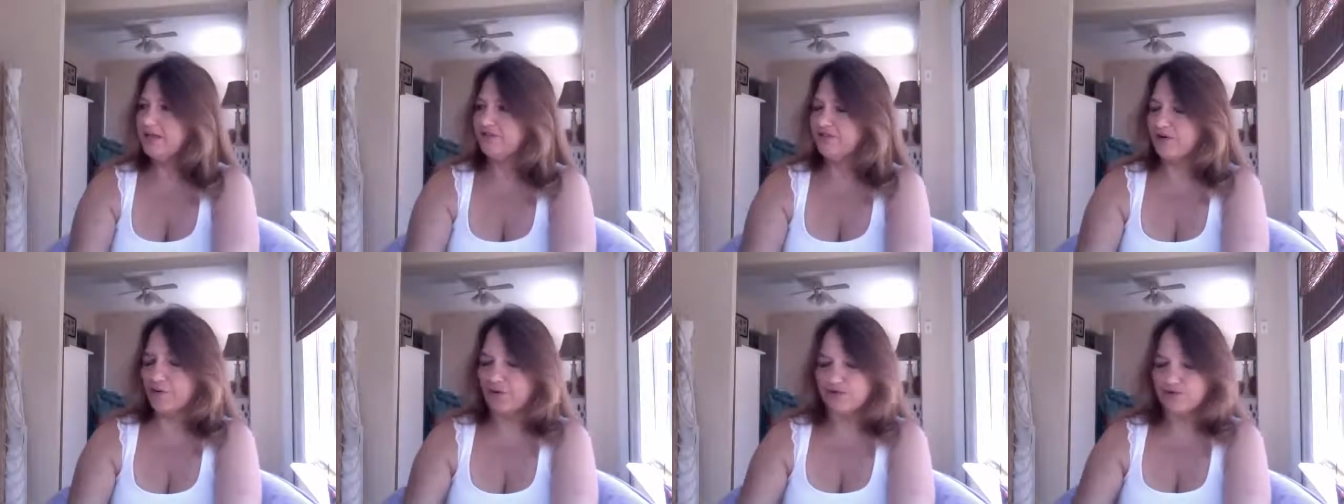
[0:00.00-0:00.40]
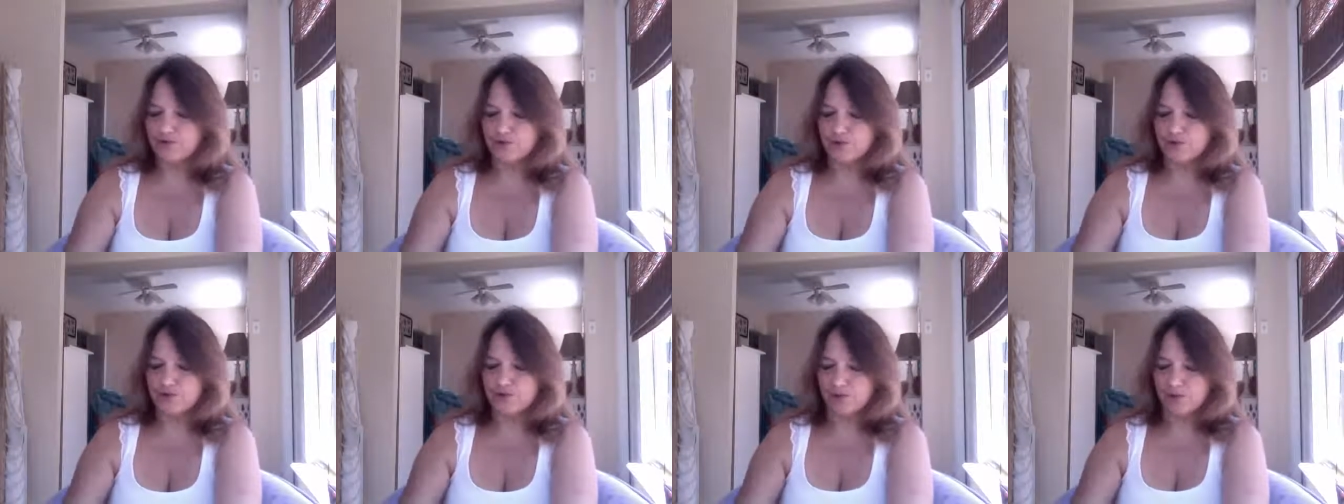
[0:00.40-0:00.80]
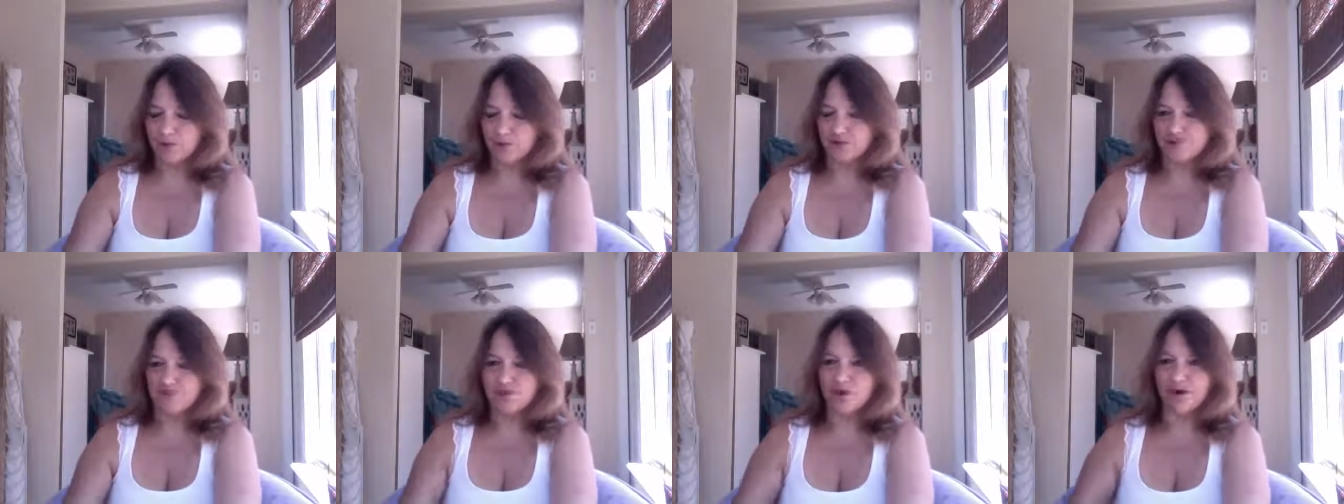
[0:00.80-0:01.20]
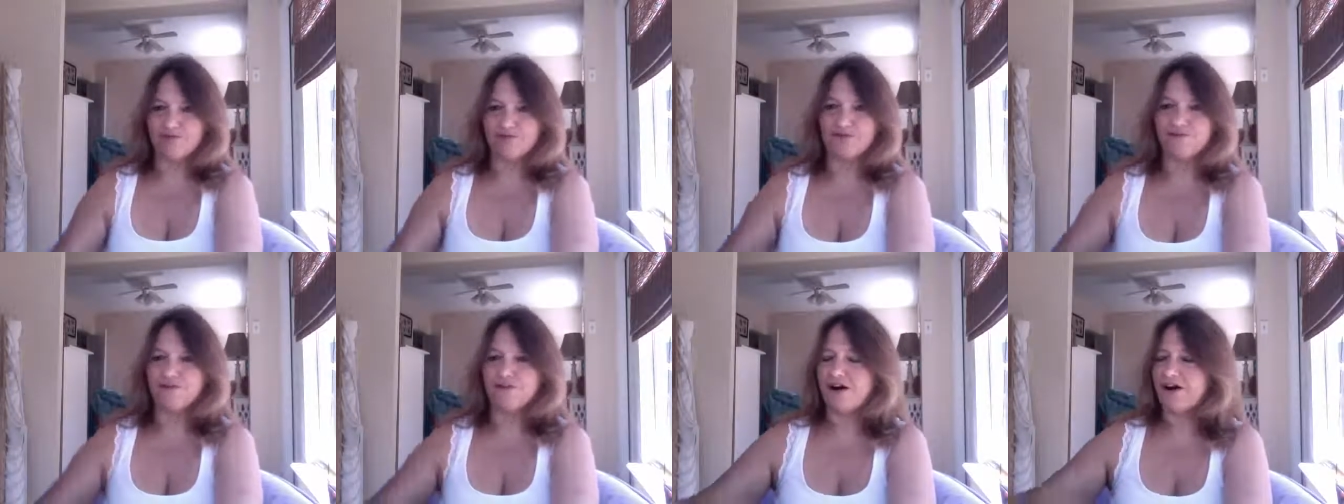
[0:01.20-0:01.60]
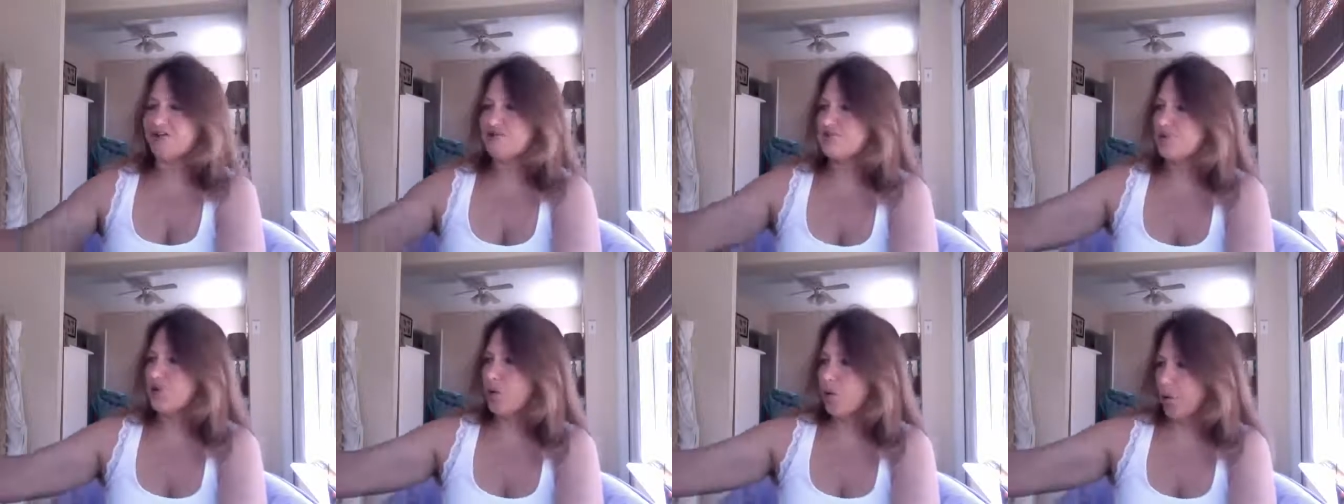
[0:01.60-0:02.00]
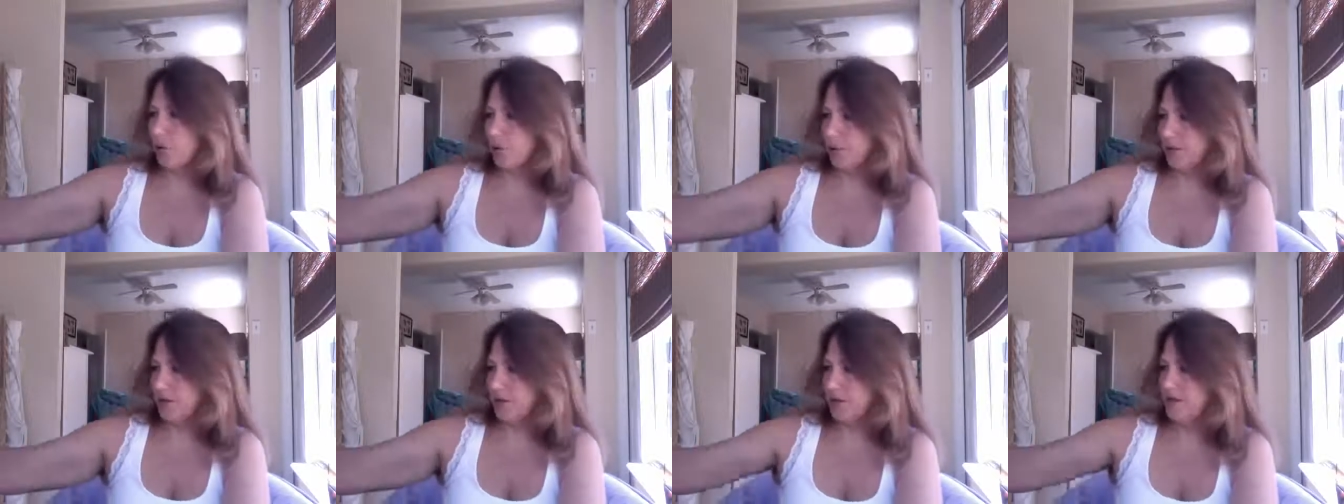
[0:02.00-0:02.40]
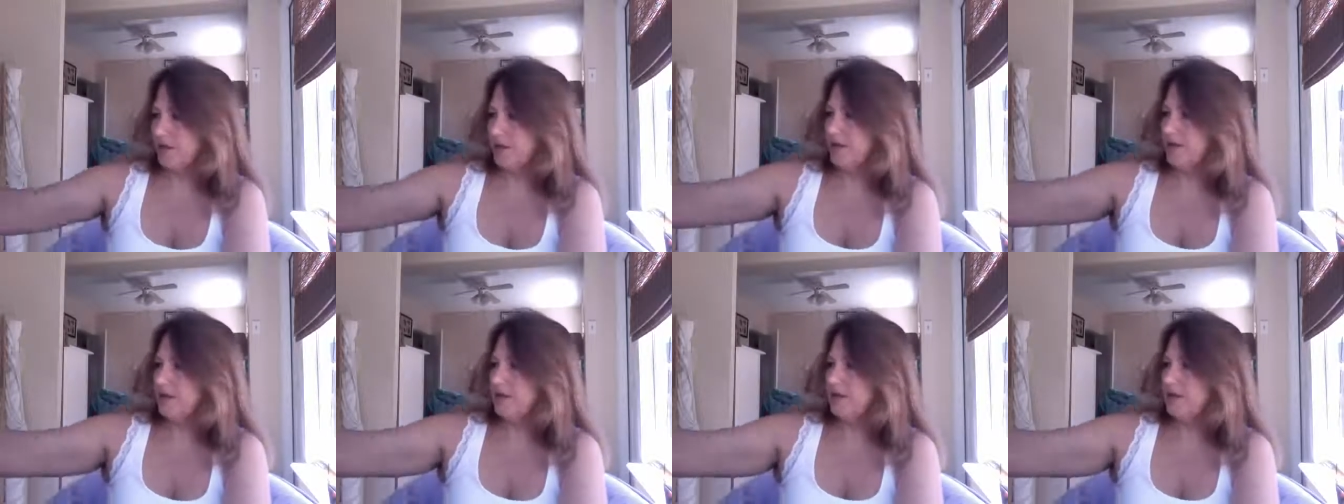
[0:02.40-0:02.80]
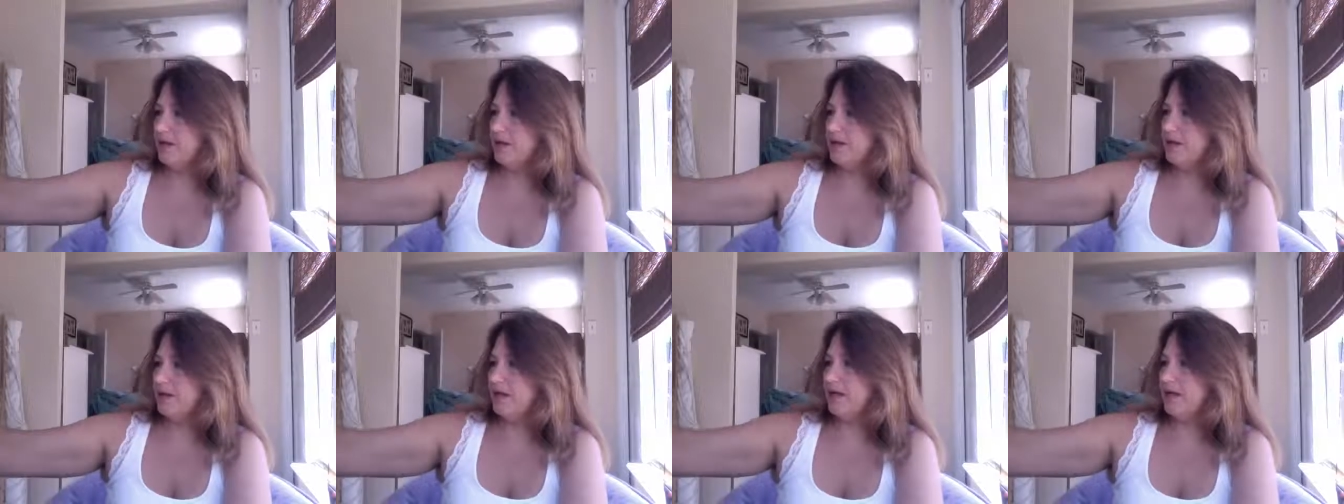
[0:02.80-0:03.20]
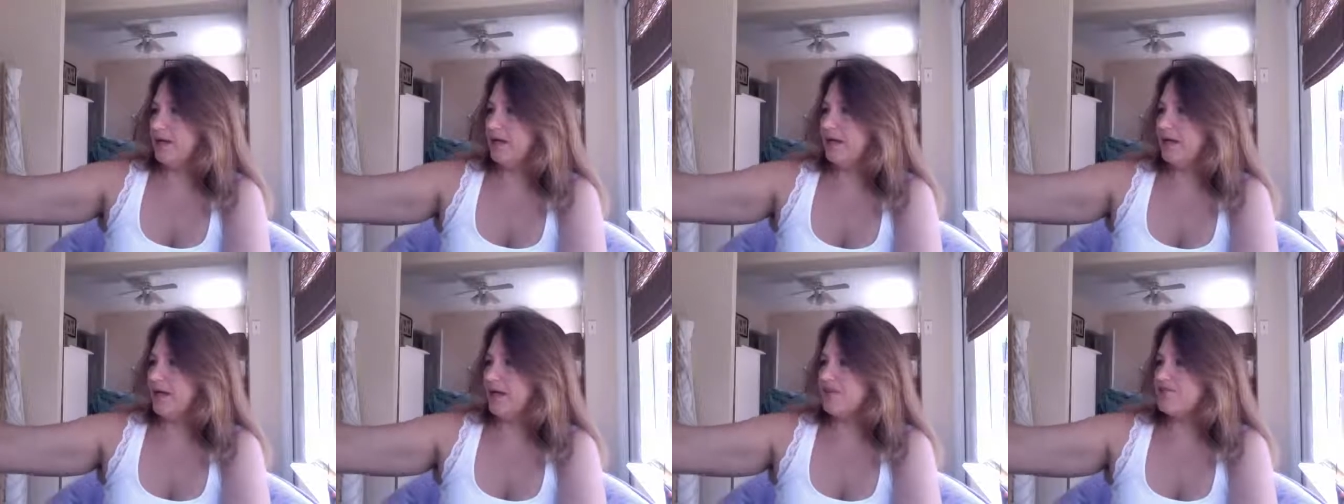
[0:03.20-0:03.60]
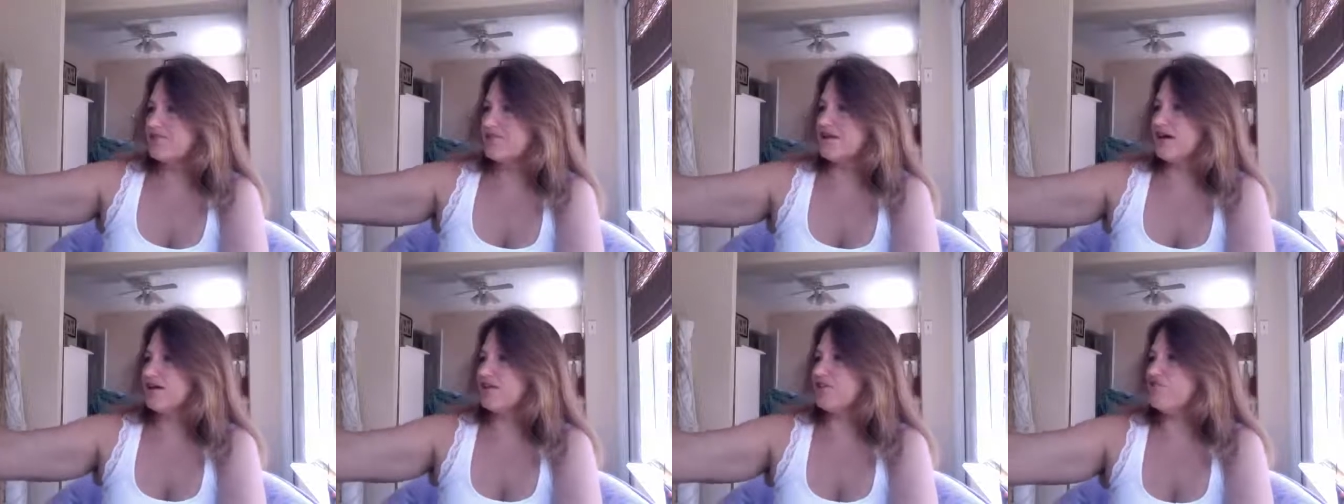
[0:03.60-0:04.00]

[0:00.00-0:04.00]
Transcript: Very first song is called Fazon, and it's got a